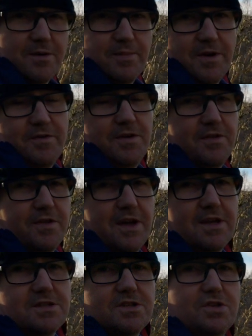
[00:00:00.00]
up a few
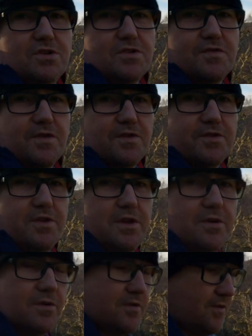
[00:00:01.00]
things that's useful to
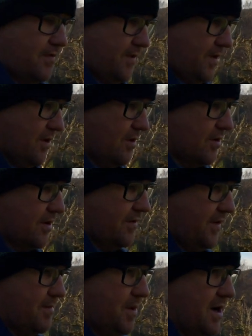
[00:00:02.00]
your own
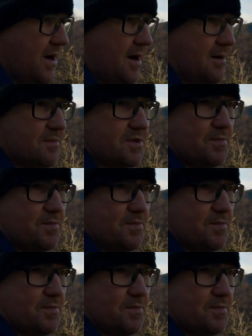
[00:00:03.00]
photography perhaps.